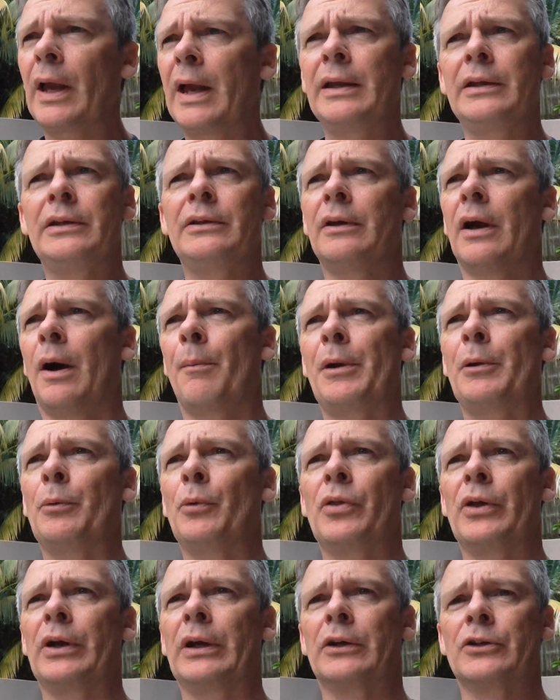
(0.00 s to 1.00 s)
And I mean,
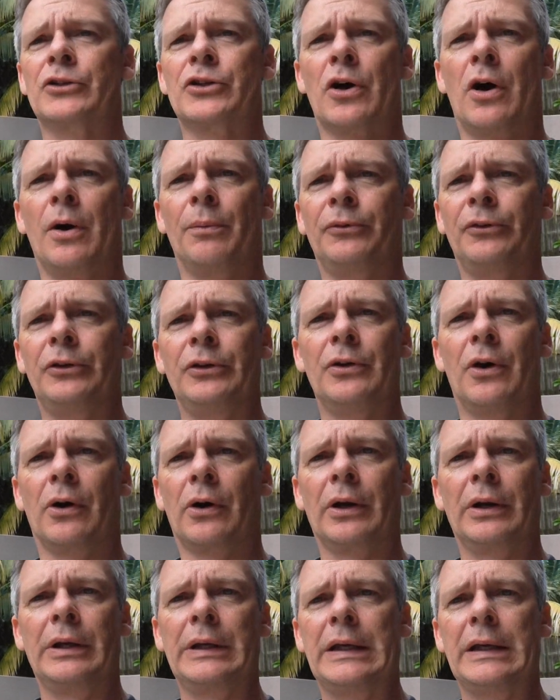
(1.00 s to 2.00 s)
with English hops, you're
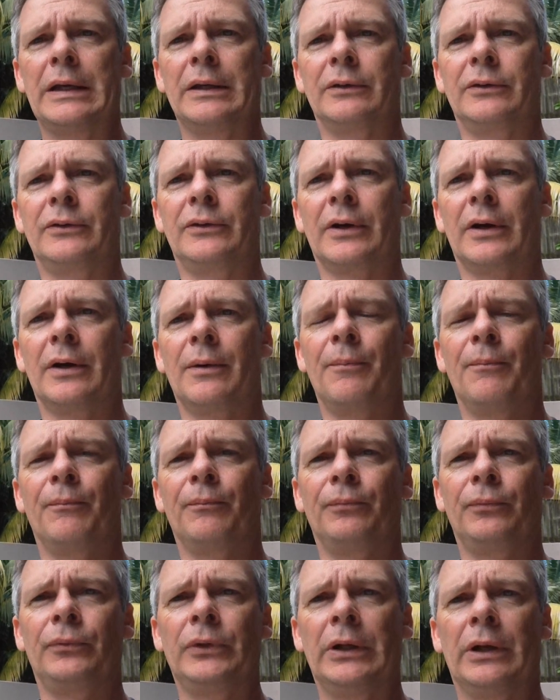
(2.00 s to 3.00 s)
not going to get
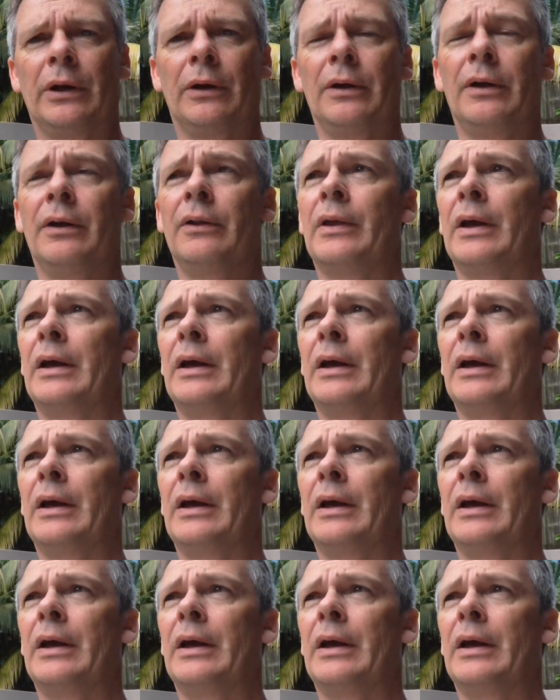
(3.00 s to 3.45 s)
you know,